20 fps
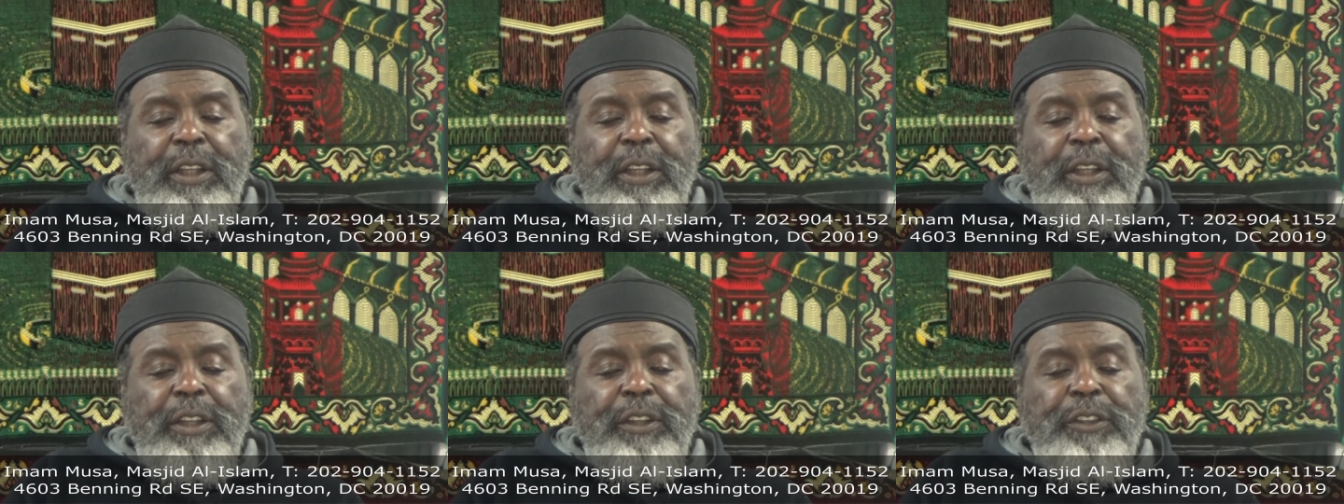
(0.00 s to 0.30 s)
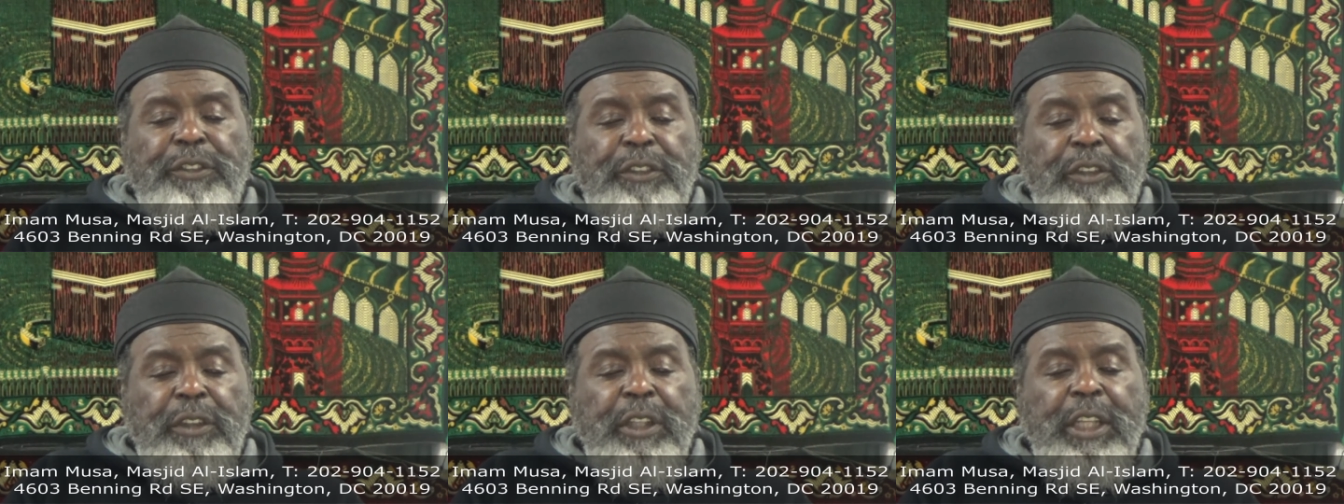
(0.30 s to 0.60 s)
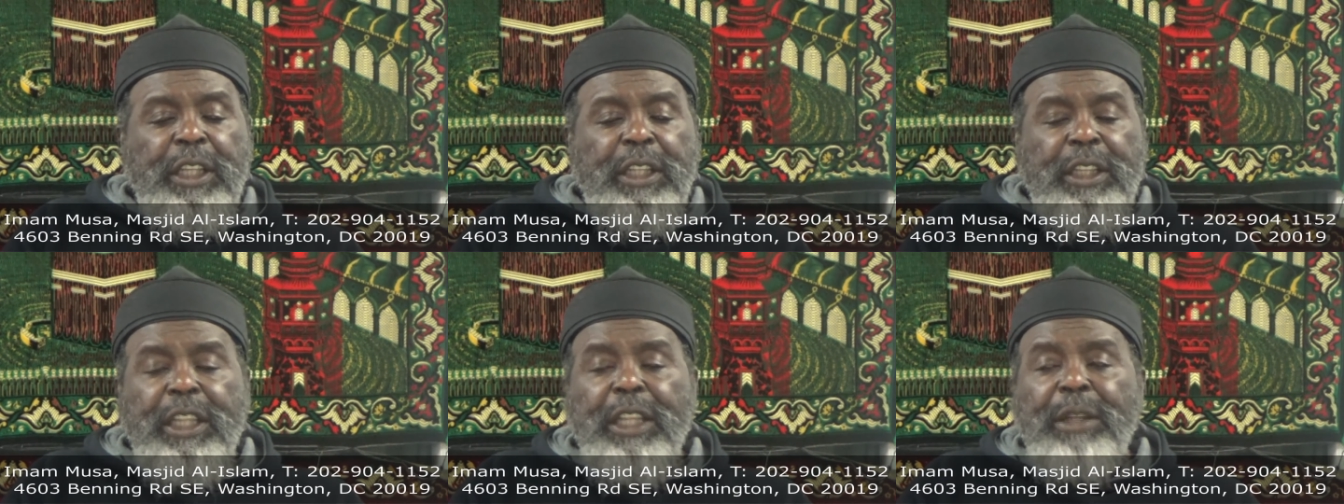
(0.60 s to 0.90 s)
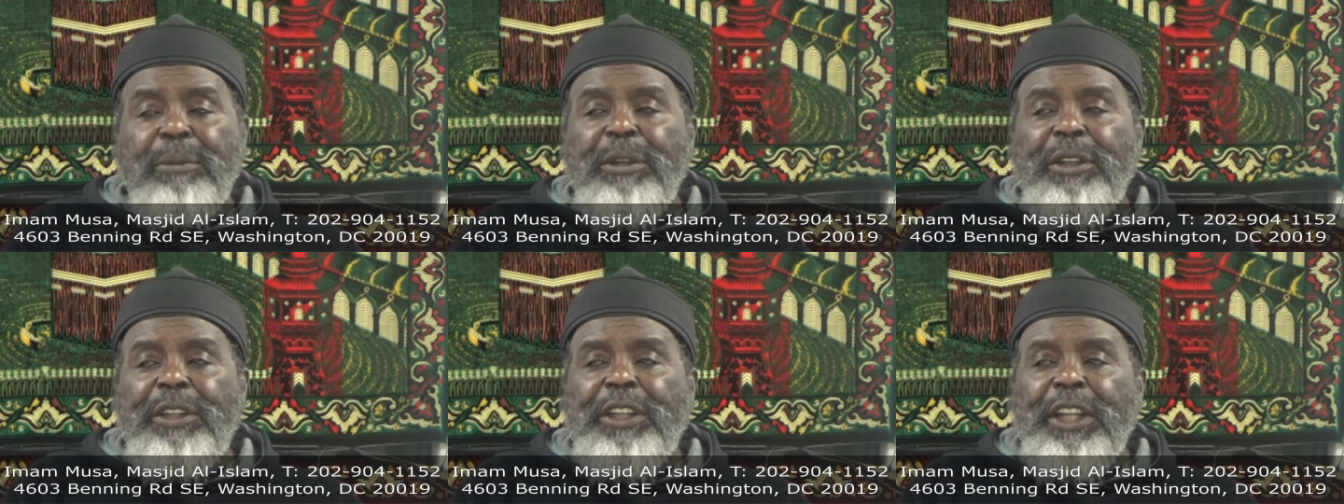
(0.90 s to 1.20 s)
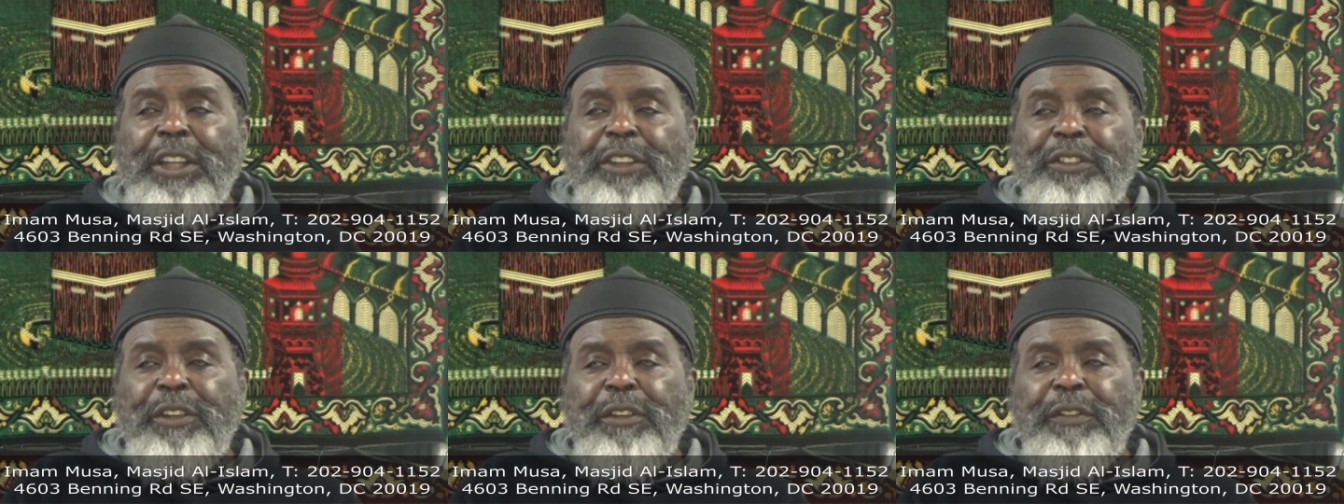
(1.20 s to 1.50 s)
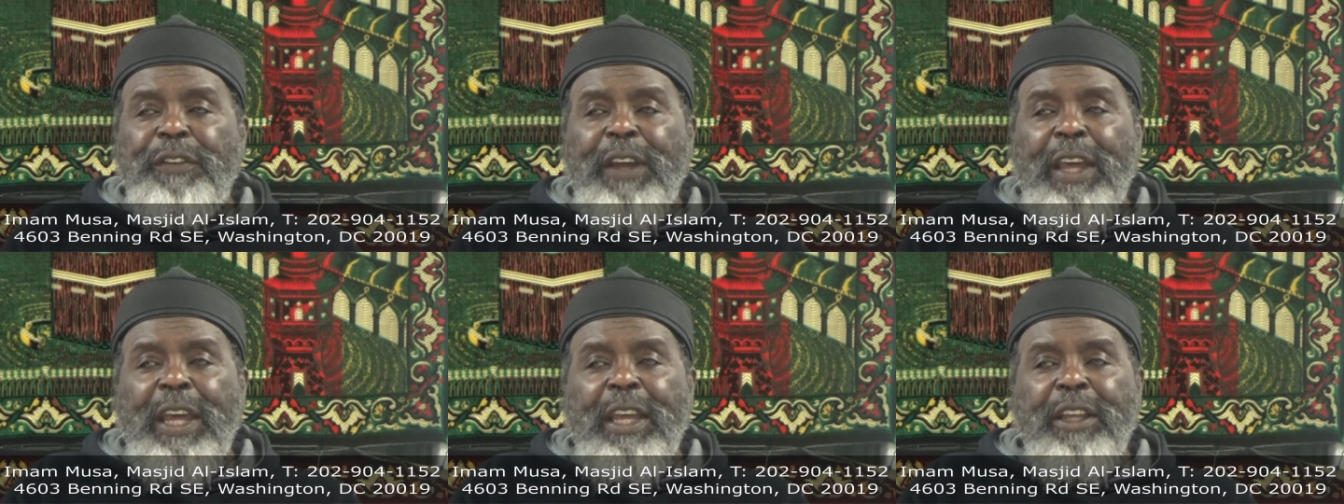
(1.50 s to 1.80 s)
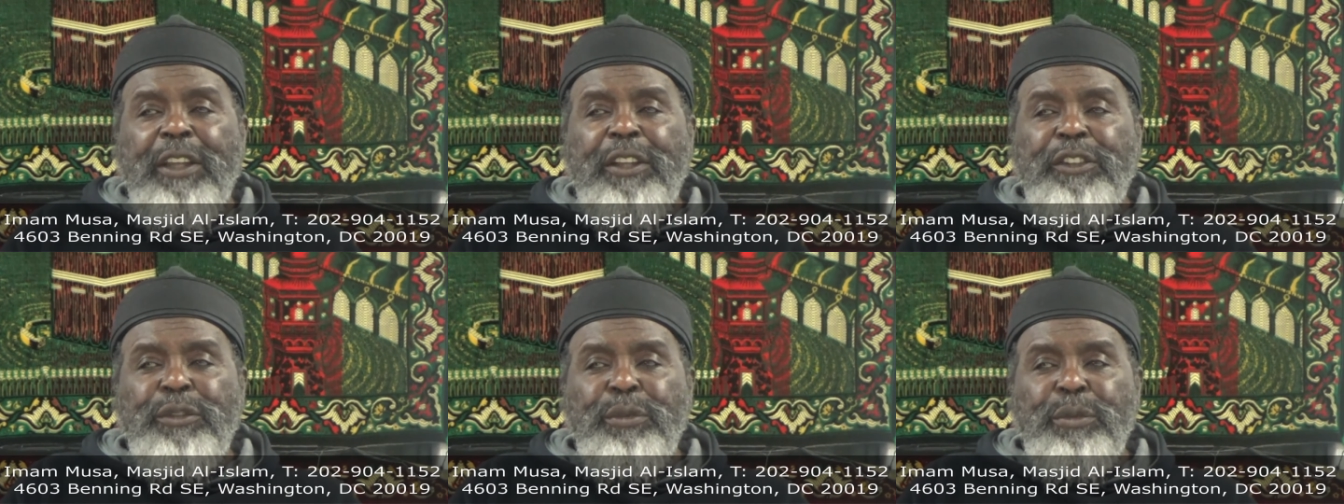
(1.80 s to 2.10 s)
Is to get them to
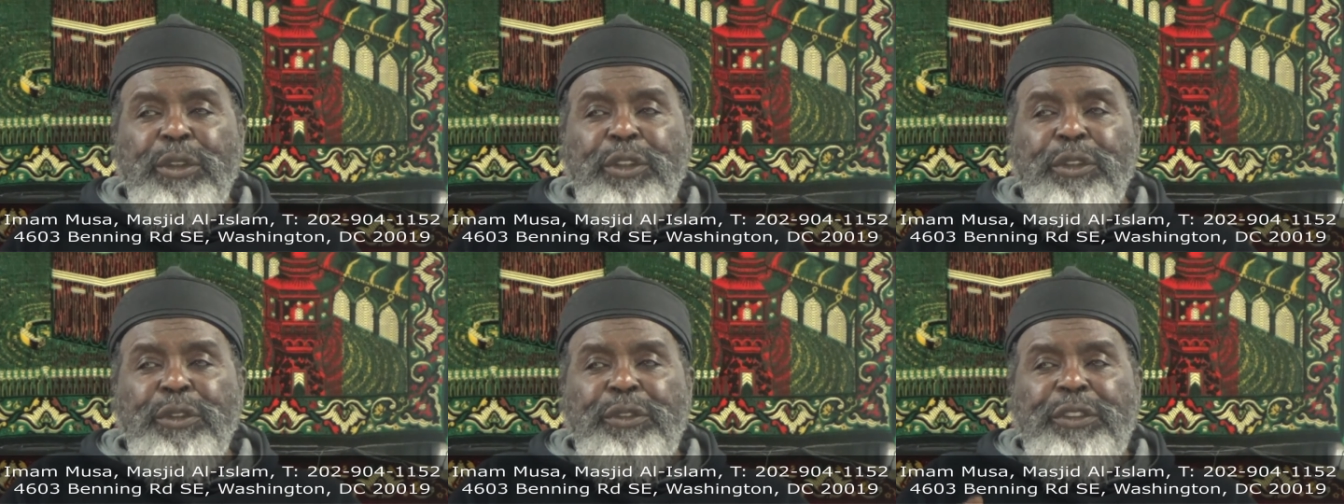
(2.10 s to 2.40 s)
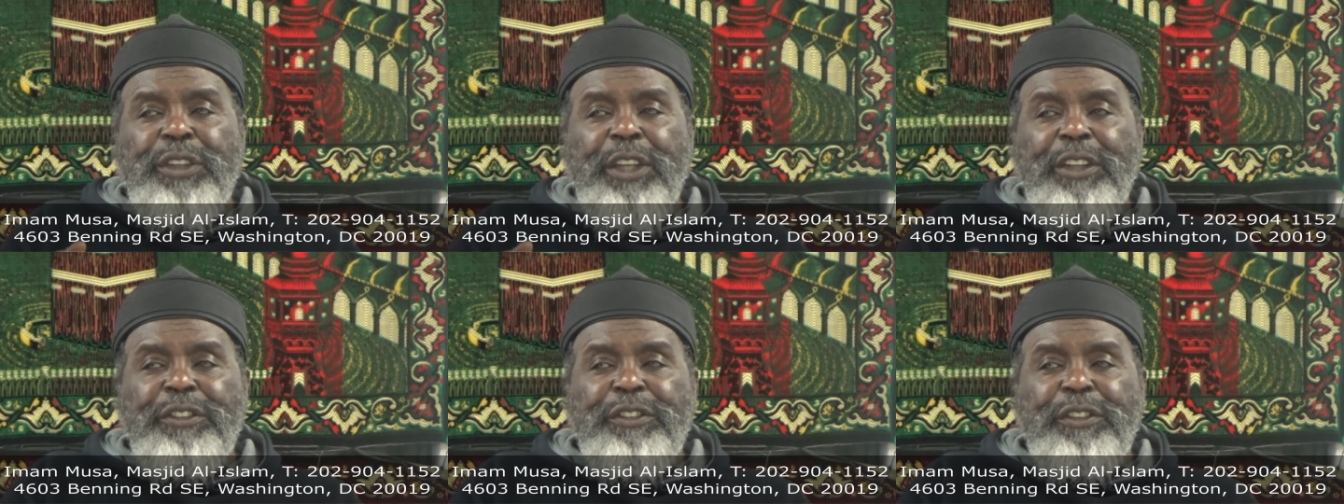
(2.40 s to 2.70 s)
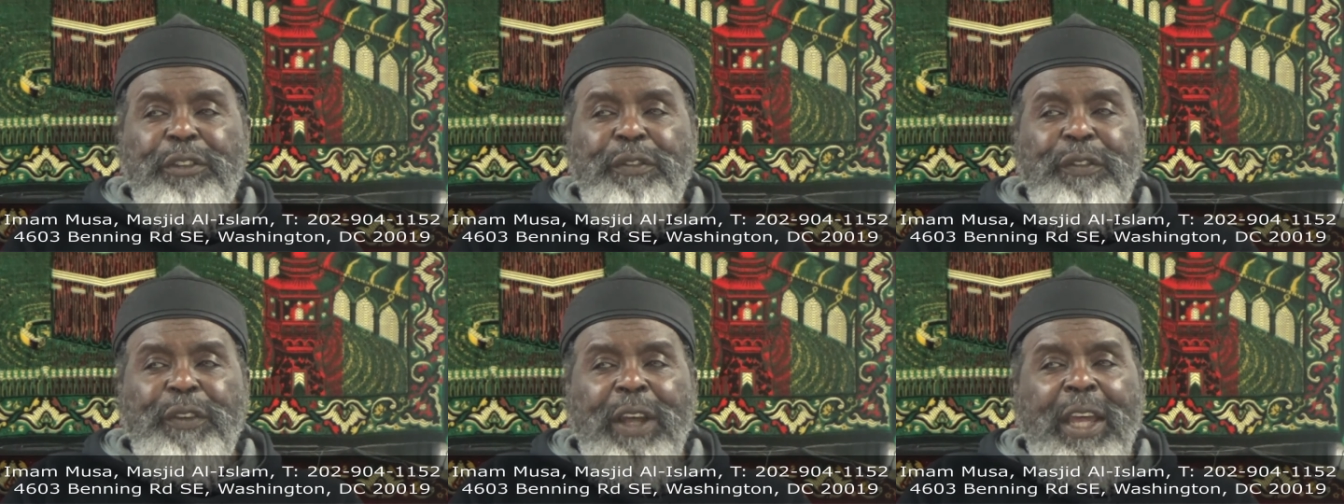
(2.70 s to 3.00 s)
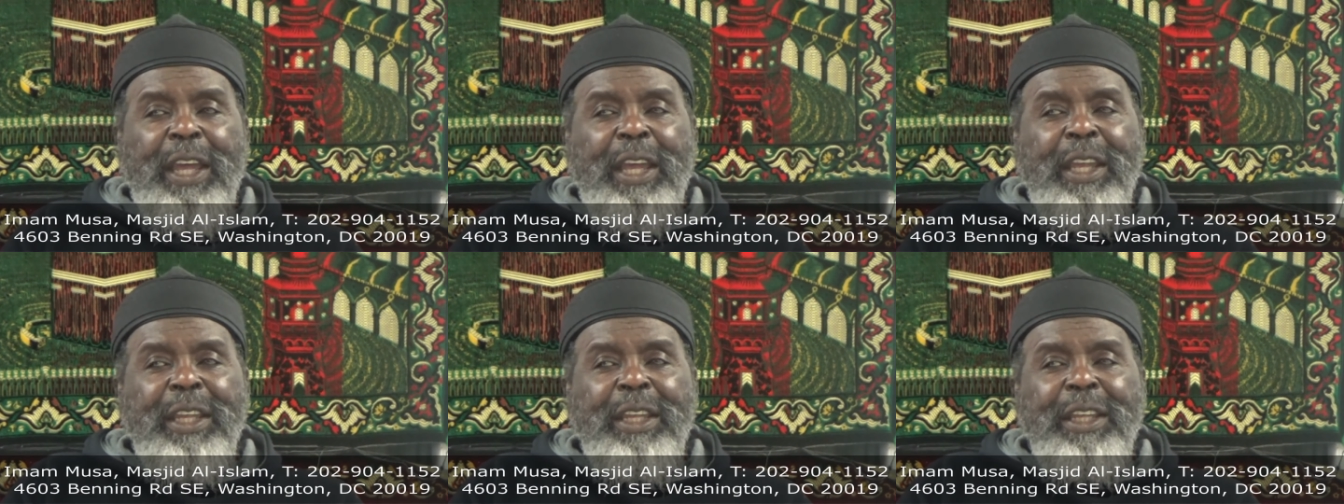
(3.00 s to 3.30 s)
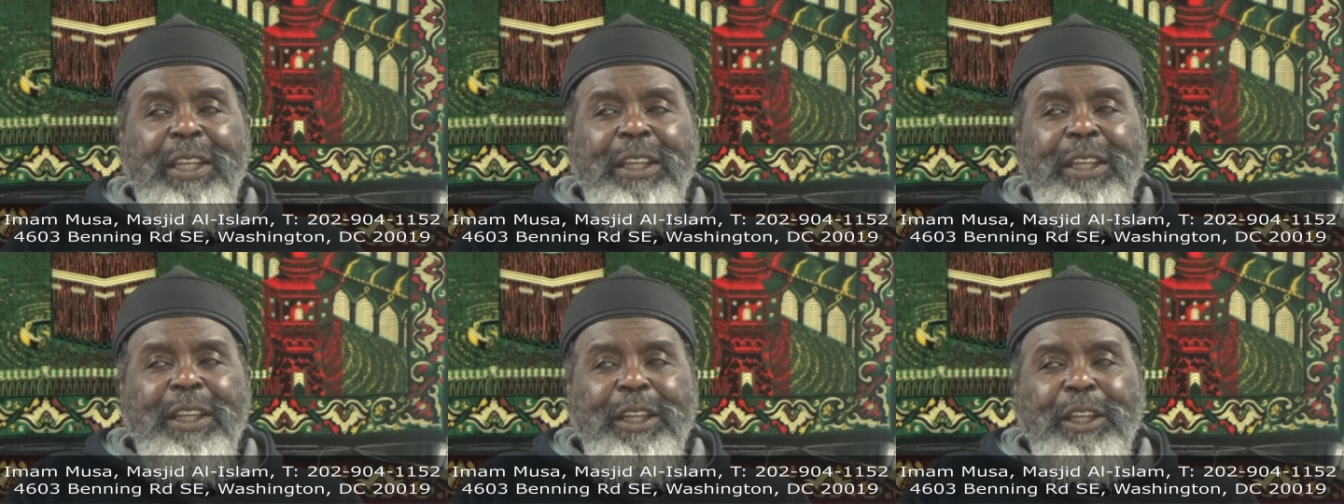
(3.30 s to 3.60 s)
testify, because when you testify,